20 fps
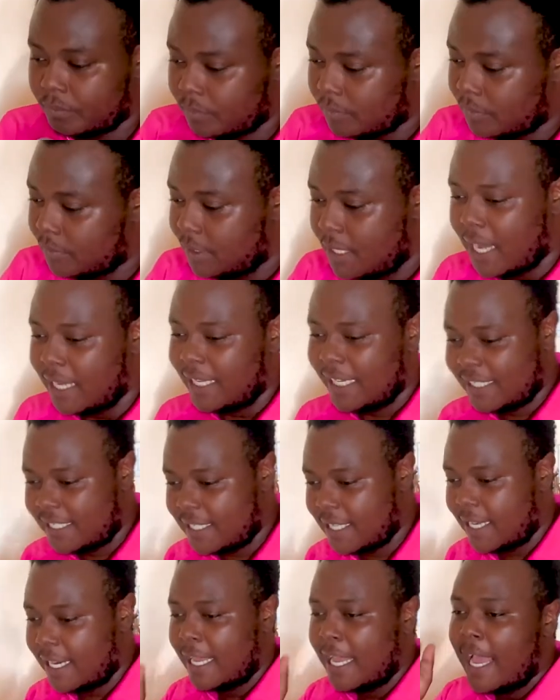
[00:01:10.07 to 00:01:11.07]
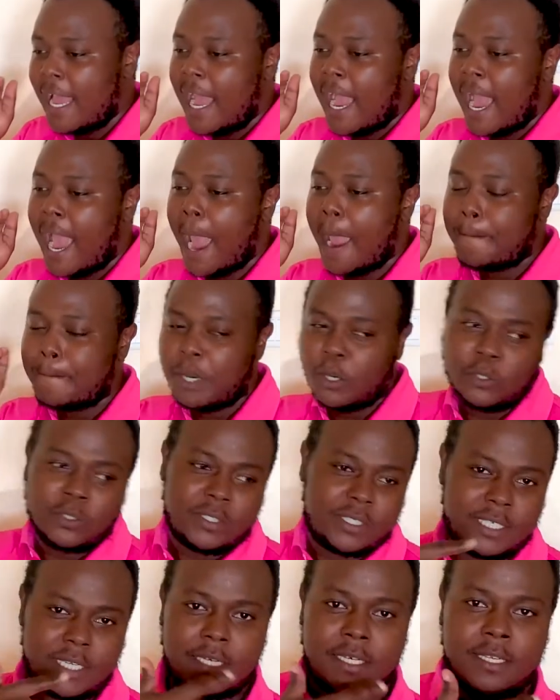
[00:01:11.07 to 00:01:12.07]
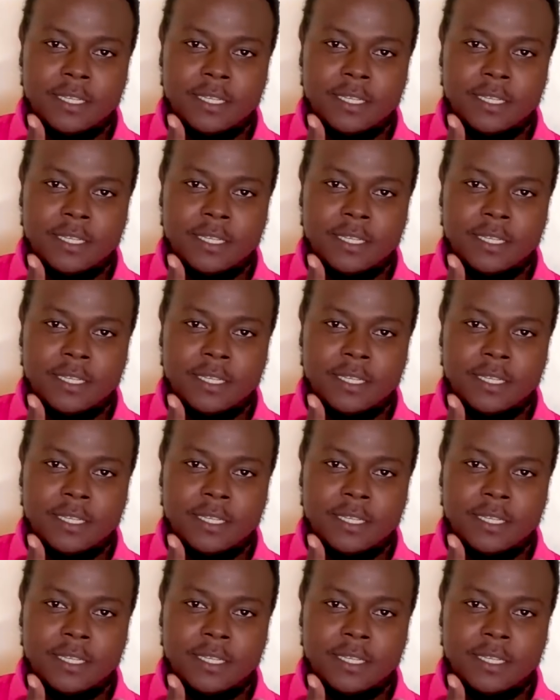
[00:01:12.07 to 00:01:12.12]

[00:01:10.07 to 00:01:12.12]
yeah, yesterday I posted